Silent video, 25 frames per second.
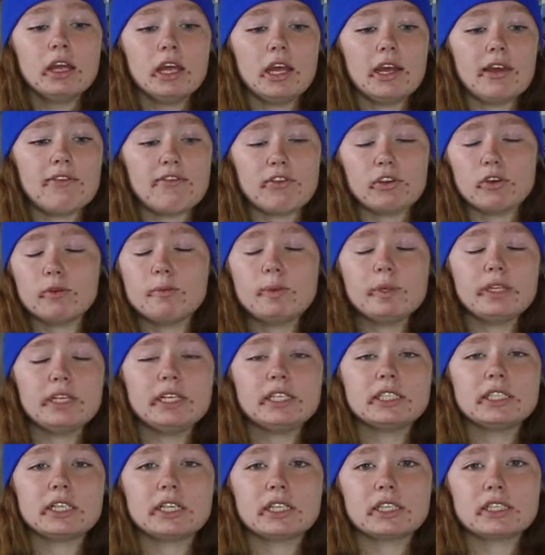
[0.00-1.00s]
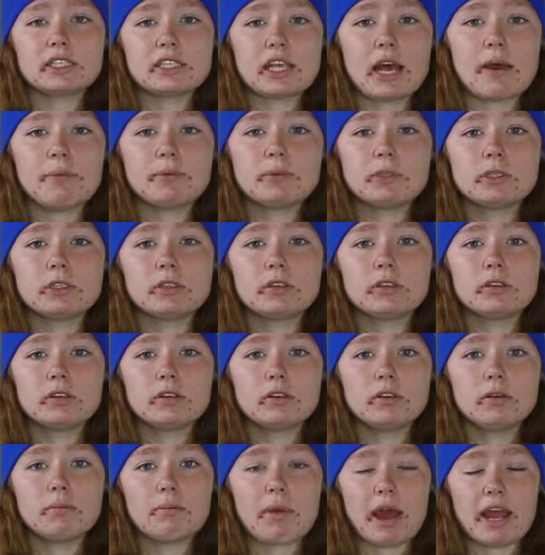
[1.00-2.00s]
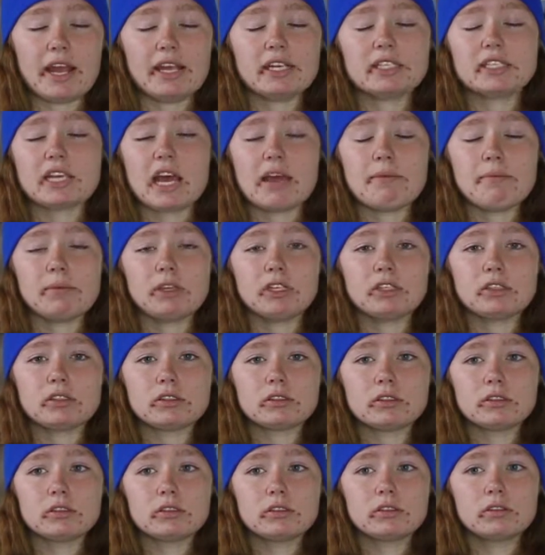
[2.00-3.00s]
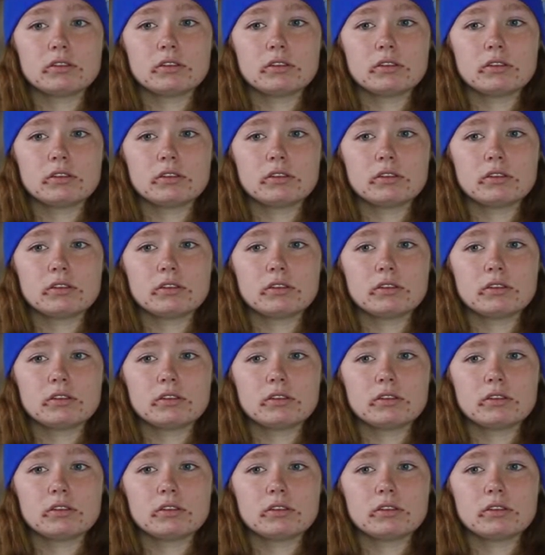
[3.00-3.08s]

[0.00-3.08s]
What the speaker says: If you'll please accept my assignments,